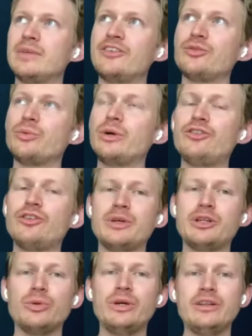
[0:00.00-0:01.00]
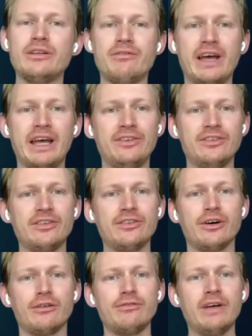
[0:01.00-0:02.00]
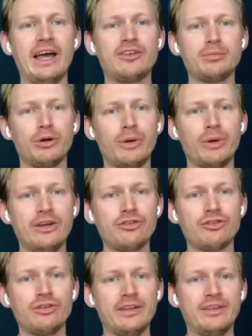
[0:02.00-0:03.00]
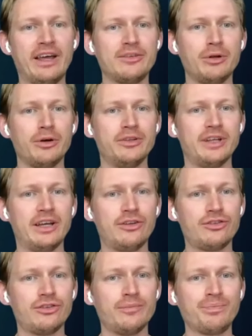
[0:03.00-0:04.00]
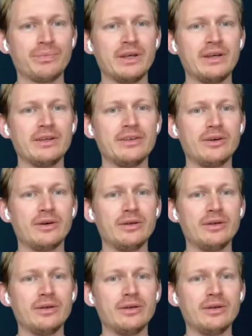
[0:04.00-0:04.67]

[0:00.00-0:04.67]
switching between the phases of exploration and exploitation. So